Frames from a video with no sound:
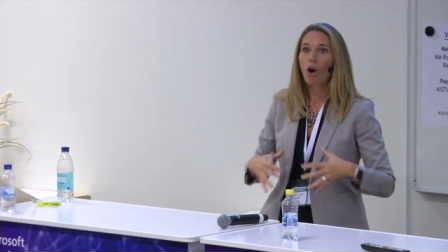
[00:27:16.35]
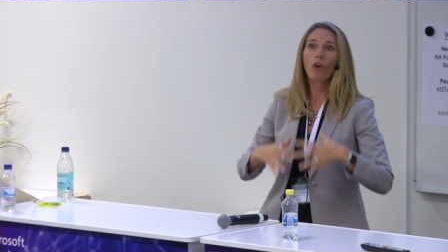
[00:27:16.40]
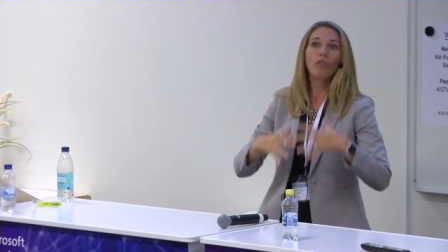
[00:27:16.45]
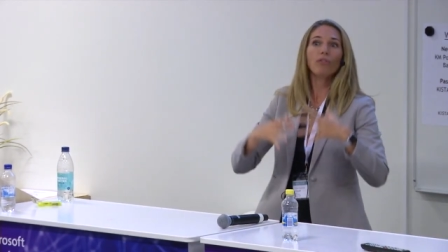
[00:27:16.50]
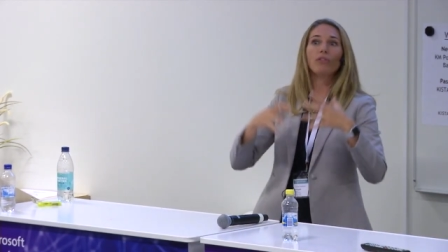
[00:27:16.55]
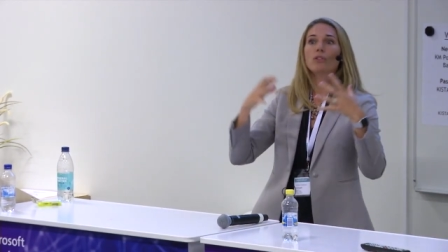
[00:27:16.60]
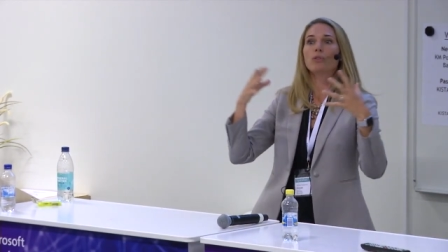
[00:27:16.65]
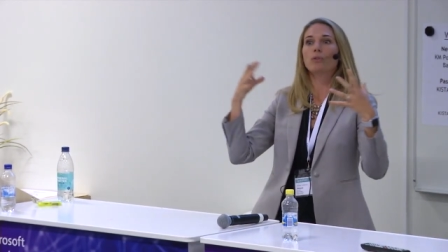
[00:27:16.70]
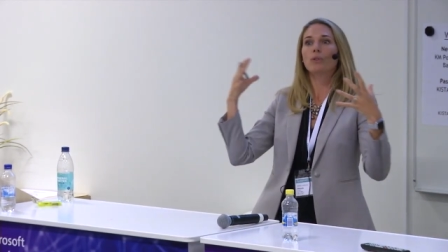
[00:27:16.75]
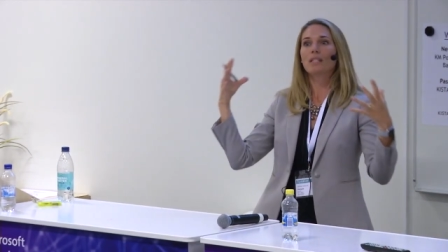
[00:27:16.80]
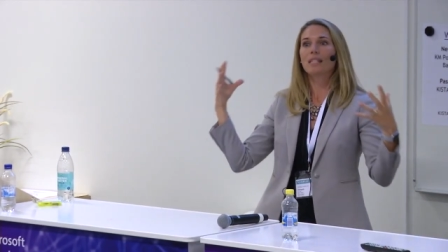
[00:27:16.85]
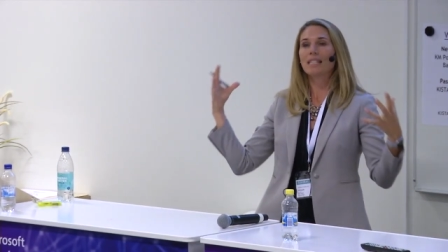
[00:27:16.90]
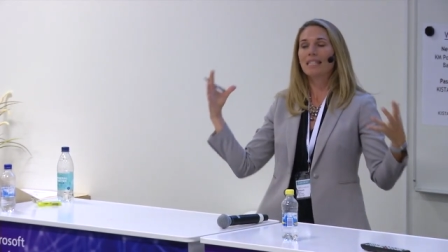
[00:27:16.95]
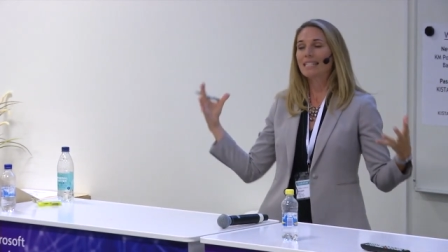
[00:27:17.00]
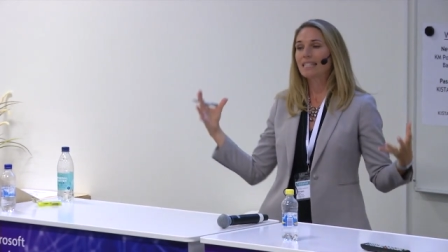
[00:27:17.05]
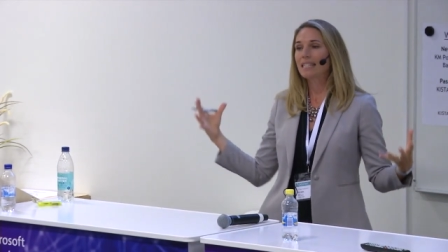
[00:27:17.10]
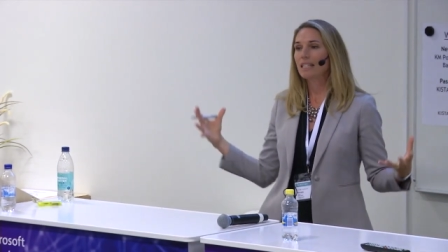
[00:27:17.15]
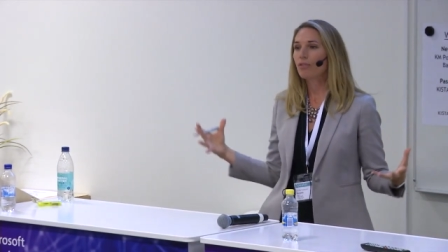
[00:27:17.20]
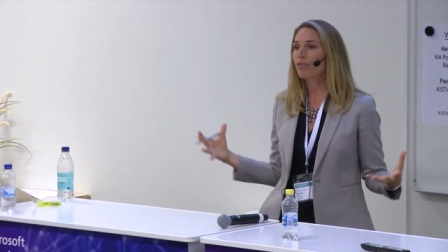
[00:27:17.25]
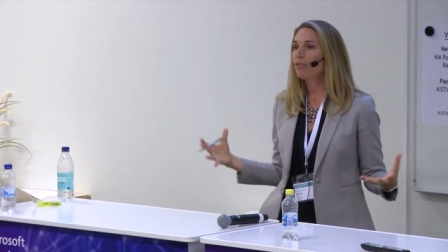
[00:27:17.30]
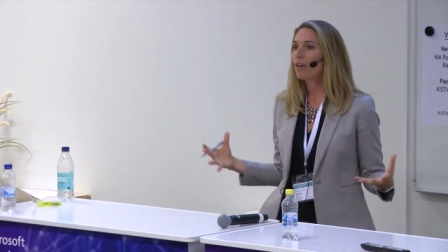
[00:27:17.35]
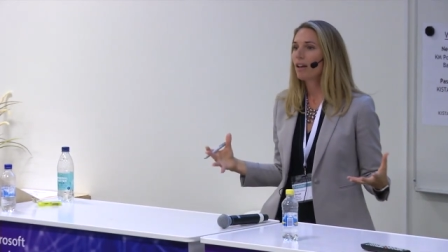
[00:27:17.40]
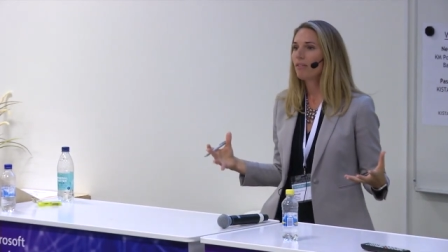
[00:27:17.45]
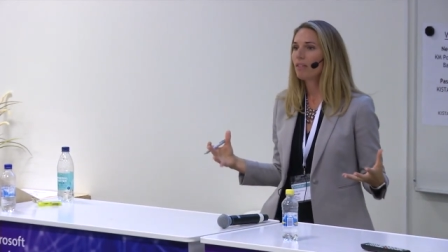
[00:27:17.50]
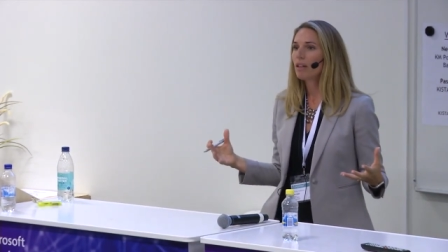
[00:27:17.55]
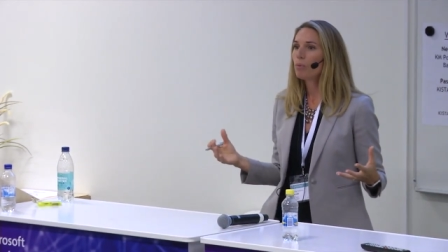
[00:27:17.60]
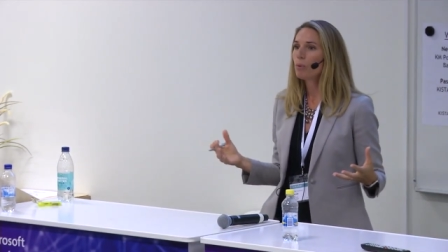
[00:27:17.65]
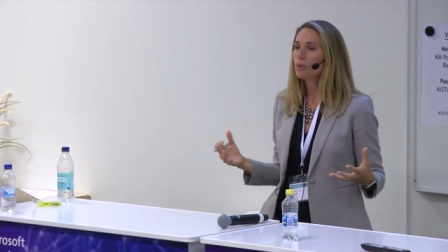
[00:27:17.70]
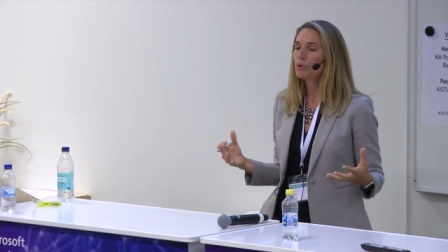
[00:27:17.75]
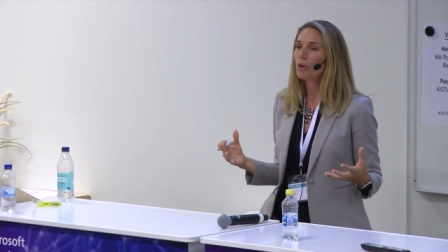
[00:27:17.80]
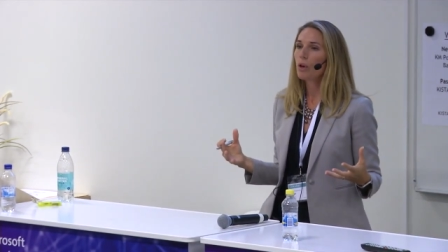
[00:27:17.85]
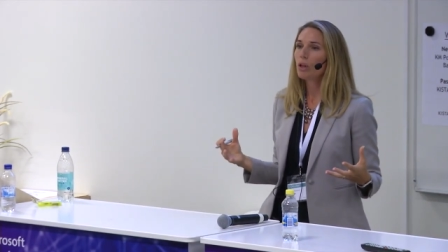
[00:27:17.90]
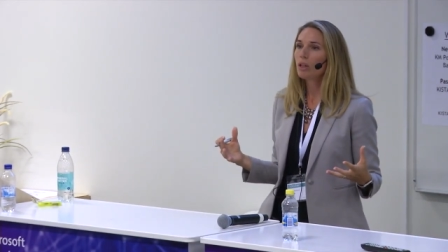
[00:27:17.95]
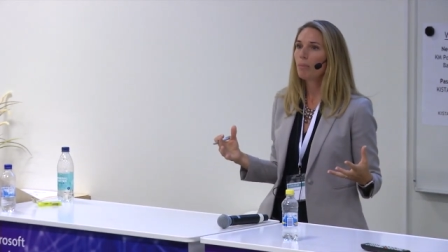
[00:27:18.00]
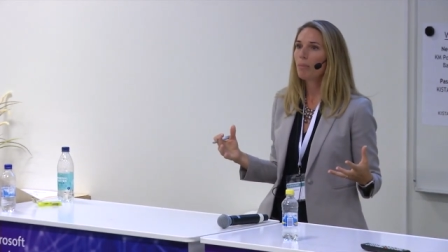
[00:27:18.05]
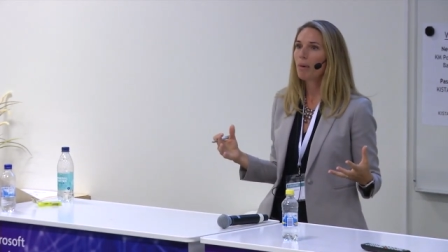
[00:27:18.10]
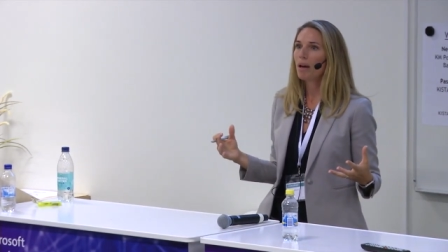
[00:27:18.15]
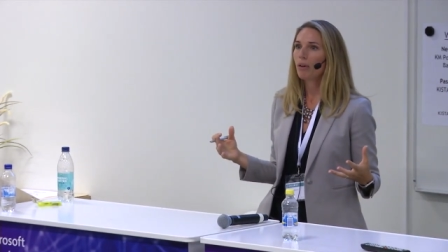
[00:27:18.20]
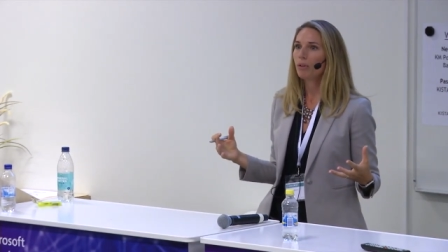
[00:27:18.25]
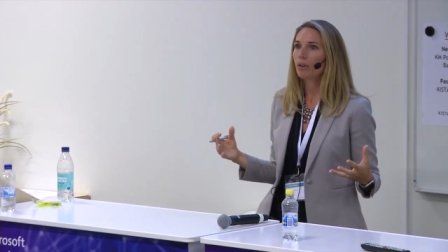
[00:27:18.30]
office 365 it was all
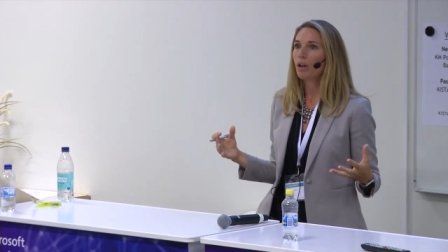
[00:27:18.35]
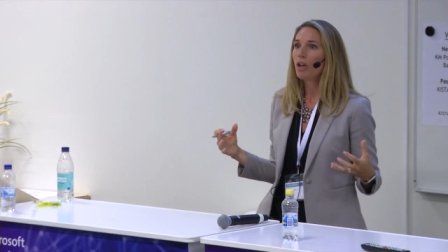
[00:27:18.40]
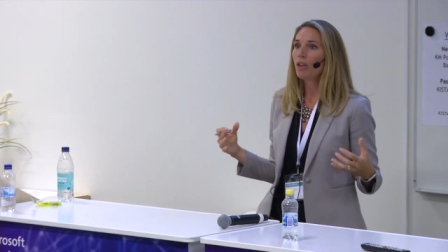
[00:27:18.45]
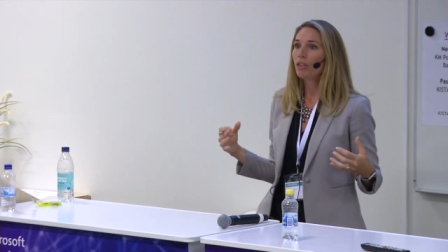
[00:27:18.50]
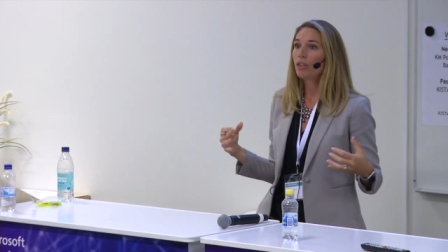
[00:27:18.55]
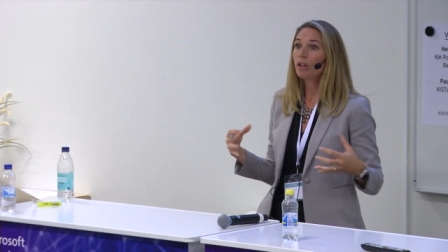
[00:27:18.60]
about